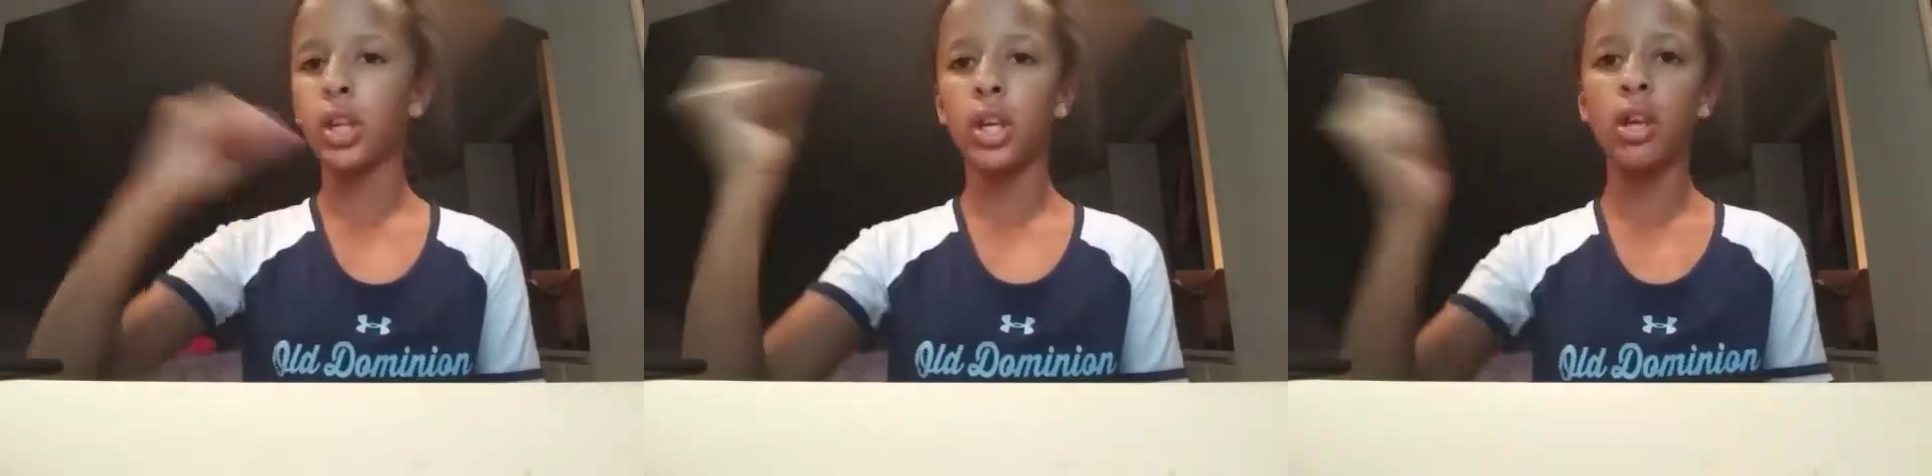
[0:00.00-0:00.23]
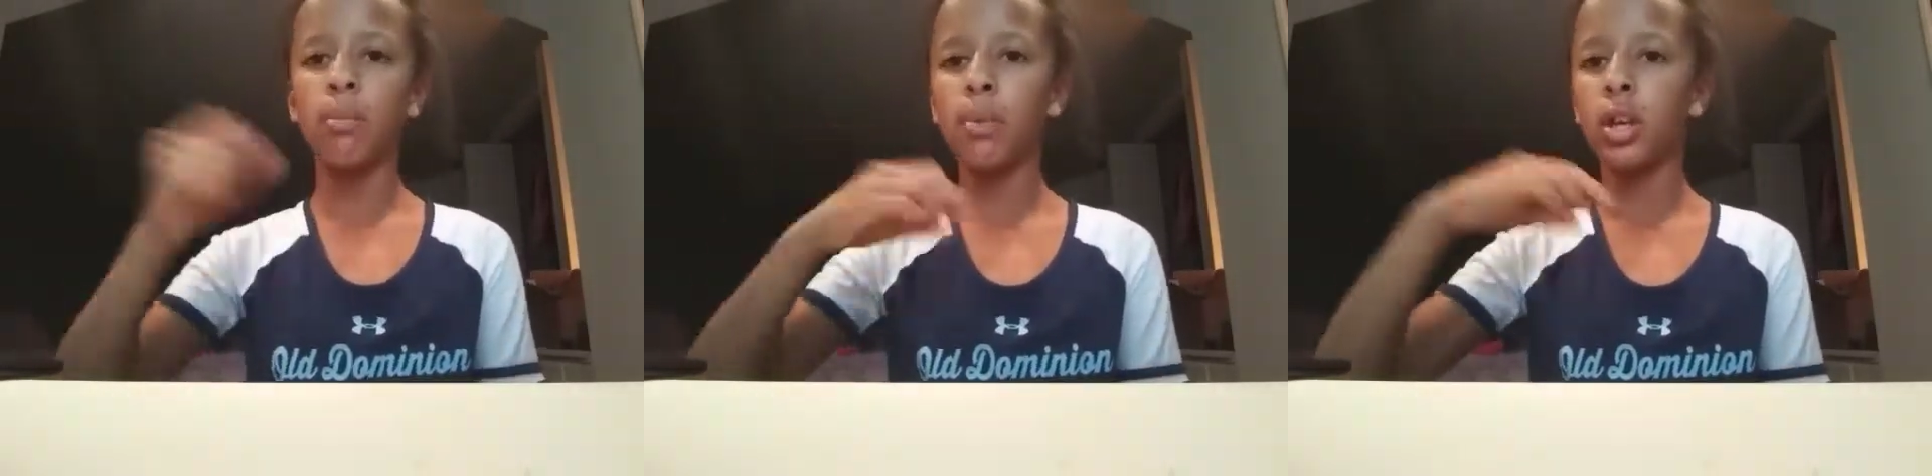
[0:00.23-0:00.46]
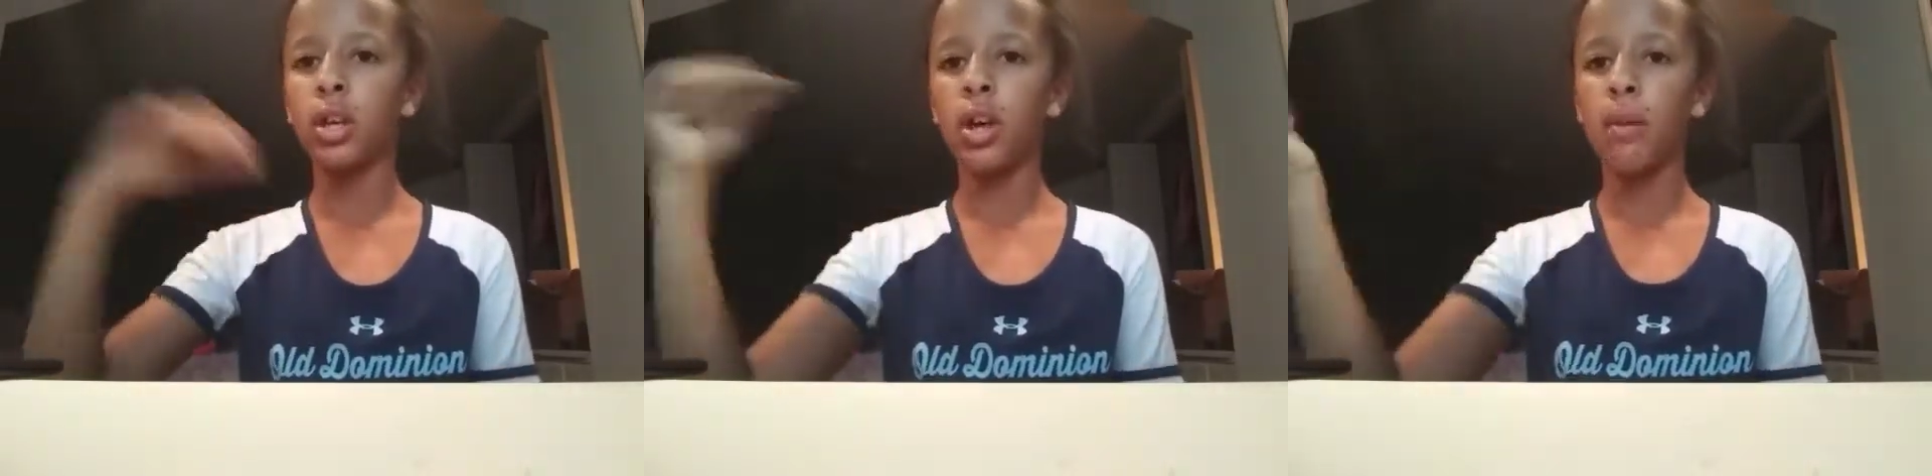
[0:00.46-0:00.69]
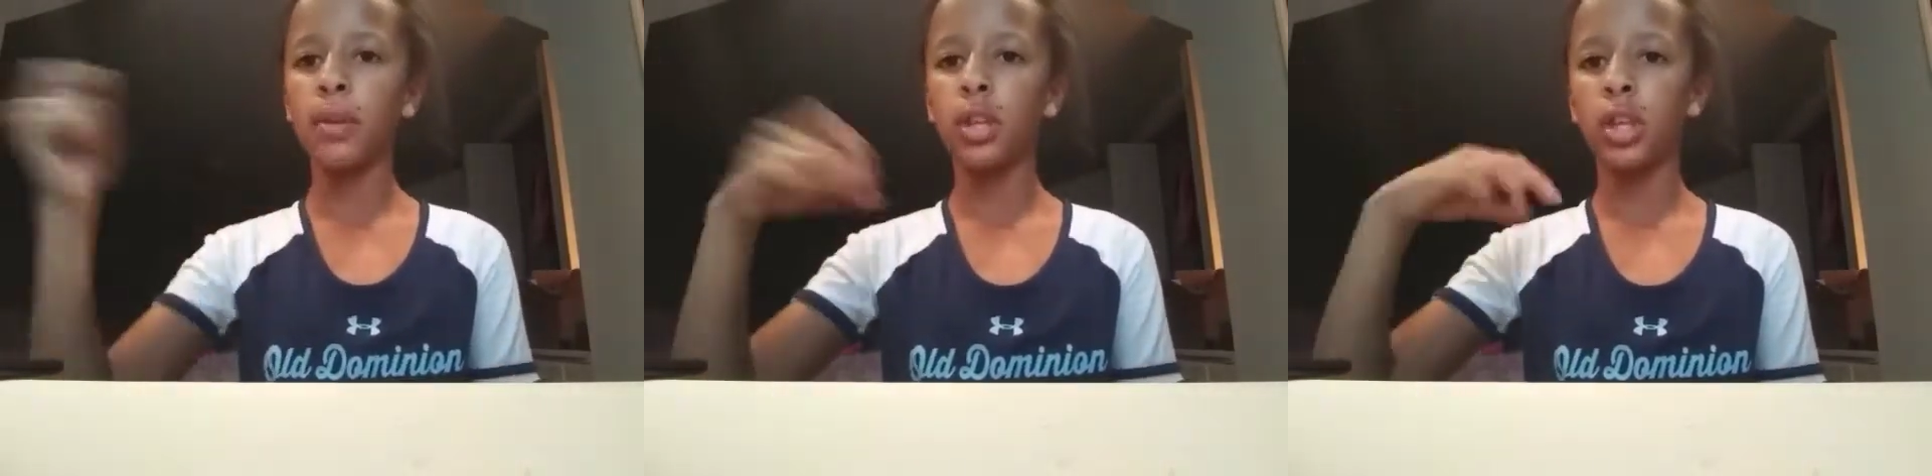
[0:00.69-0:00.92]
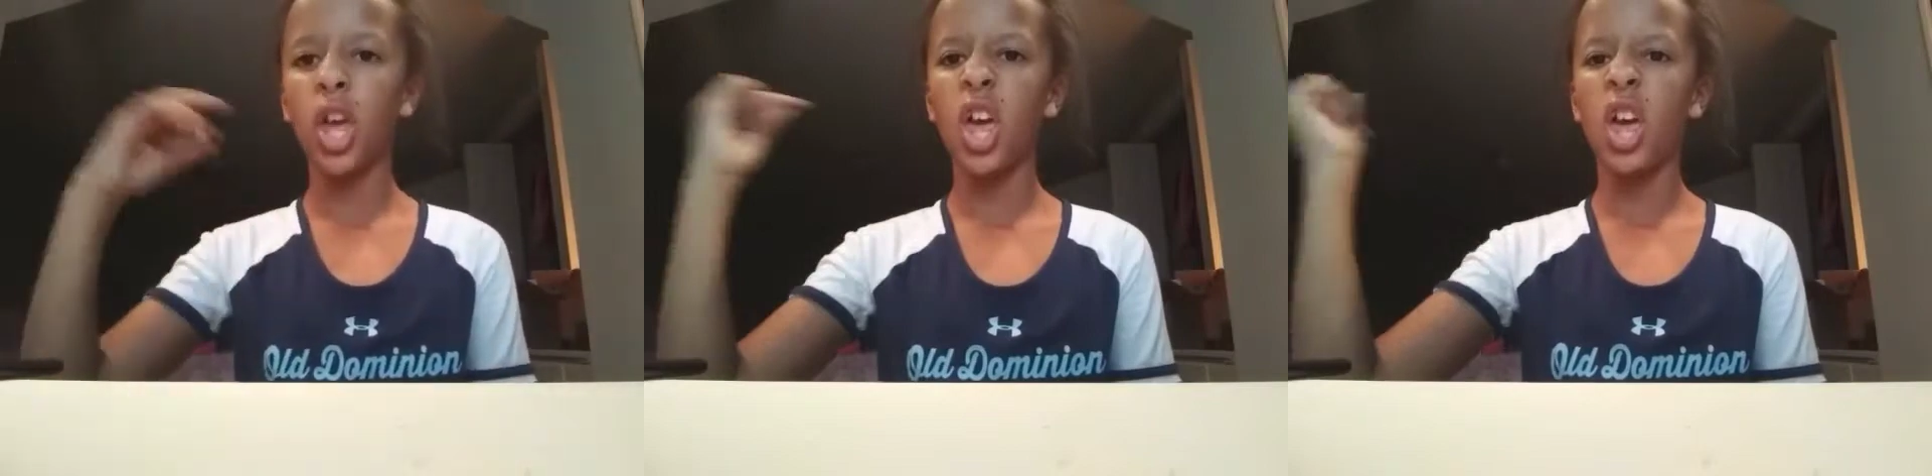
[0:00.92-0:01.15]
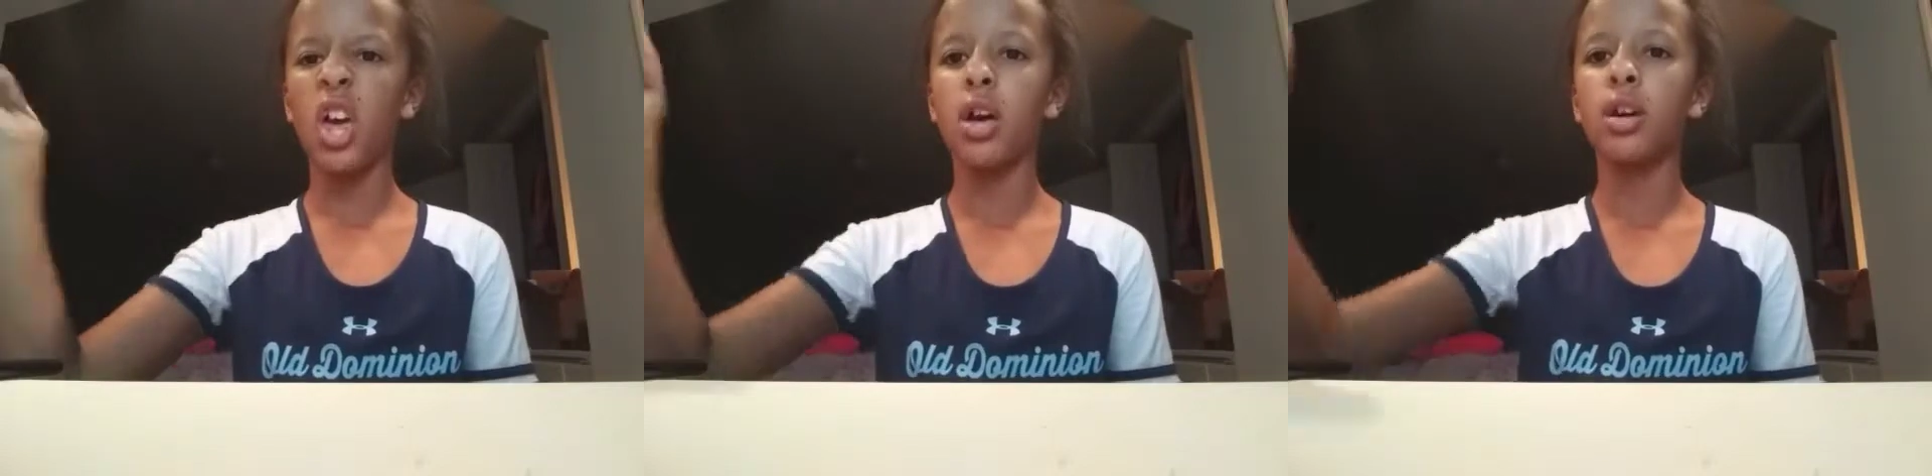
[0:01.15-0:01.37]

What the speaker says: Yeah.